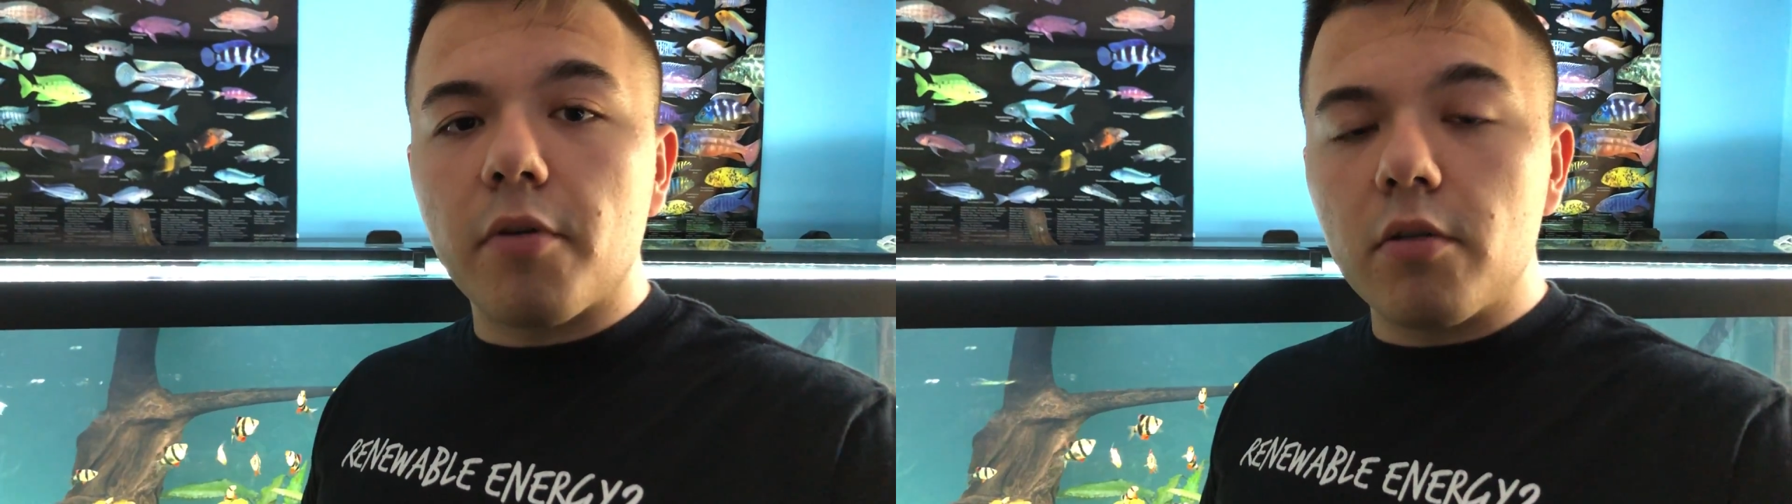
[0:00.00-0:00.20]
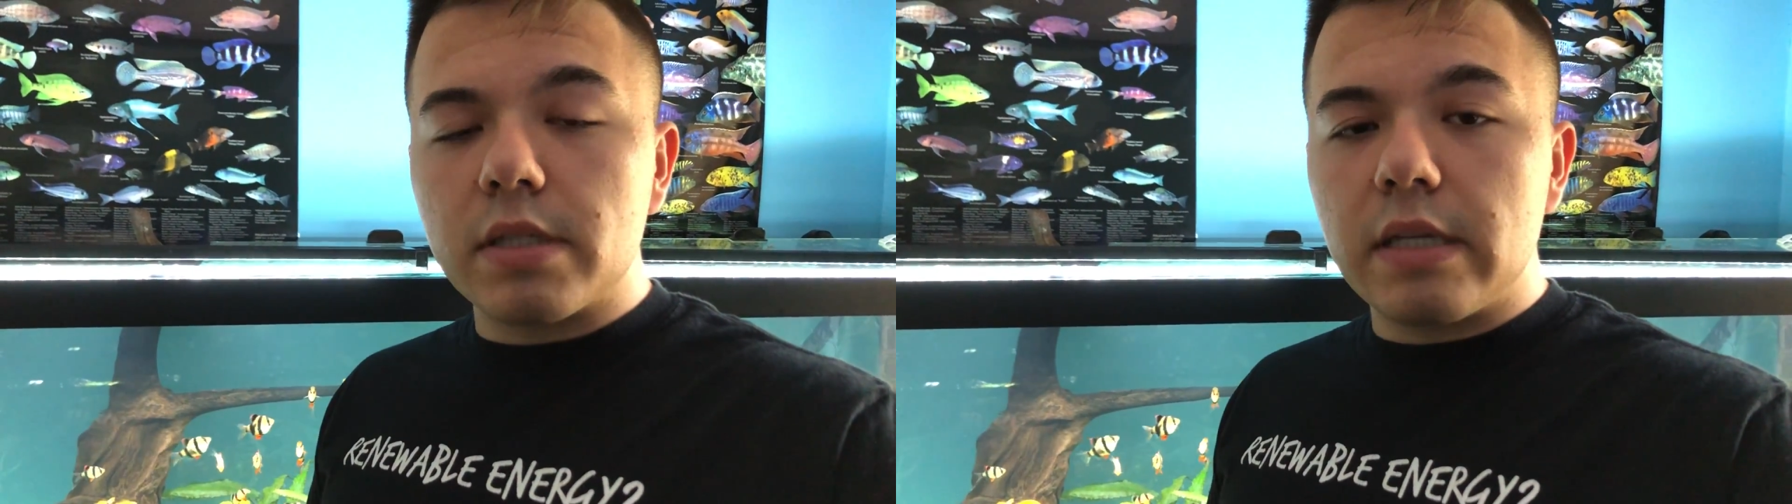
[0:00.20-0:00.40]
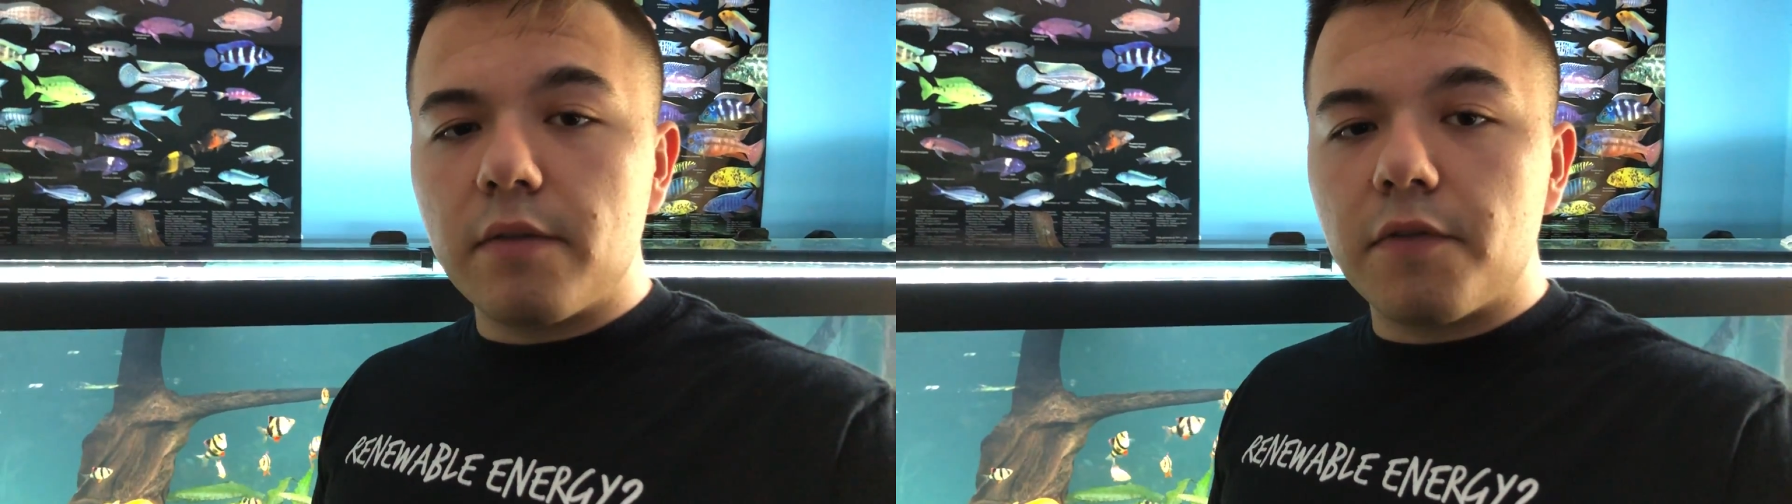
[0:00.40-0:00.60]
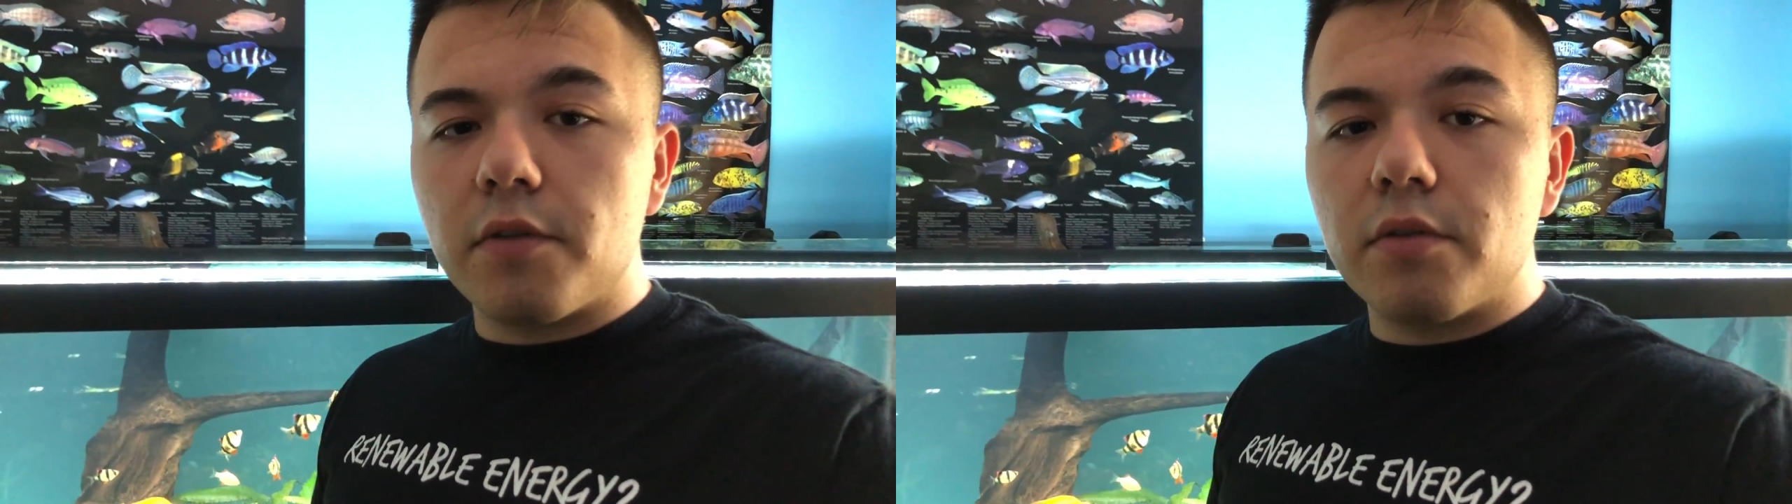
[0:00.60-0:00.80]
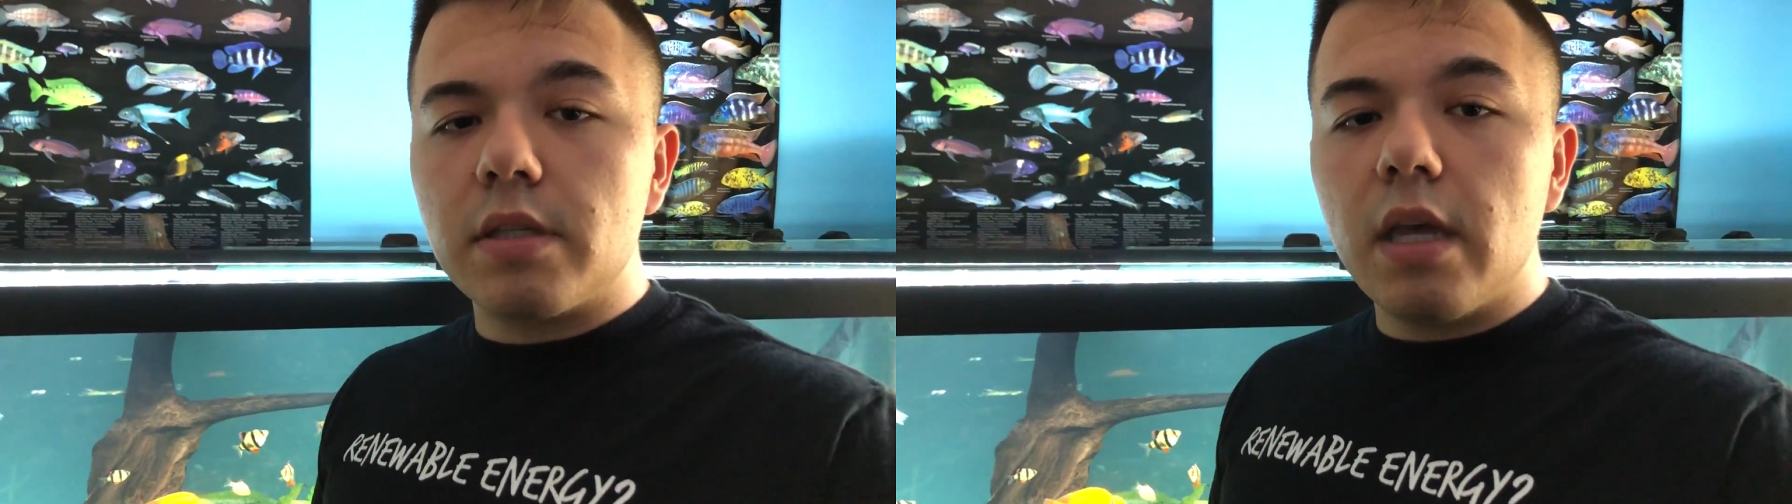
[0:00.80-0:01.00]
protein
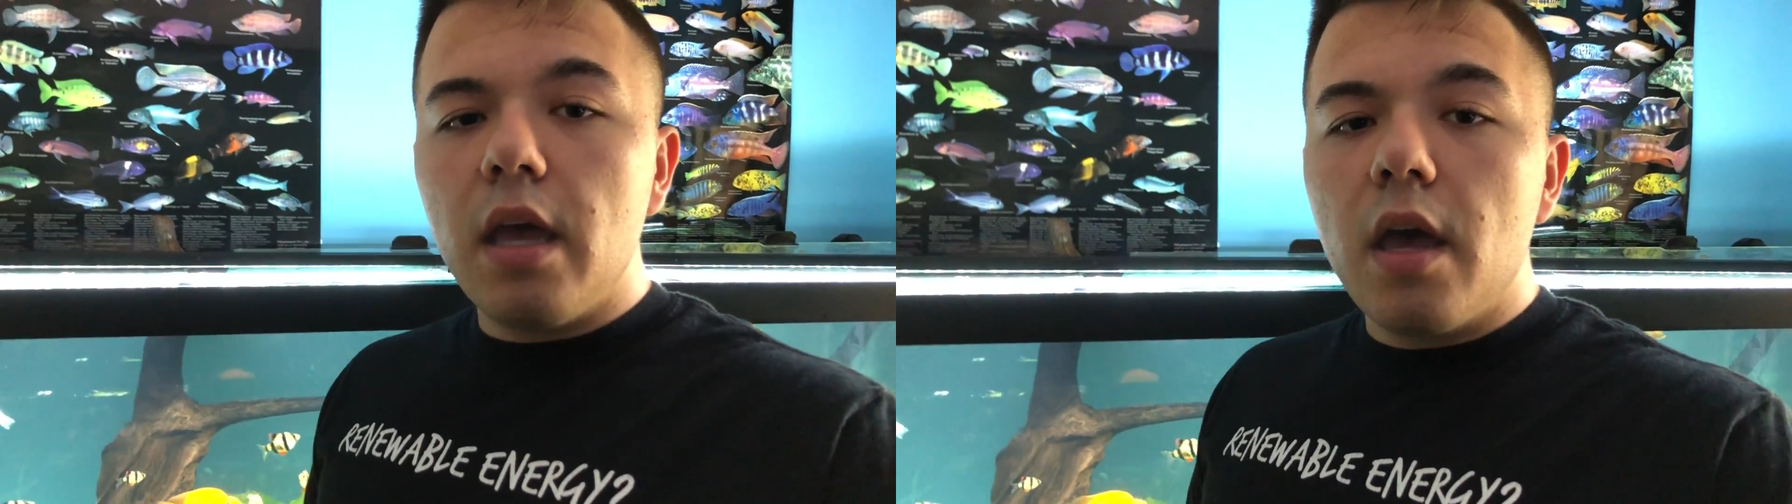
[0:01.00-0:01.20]
foods,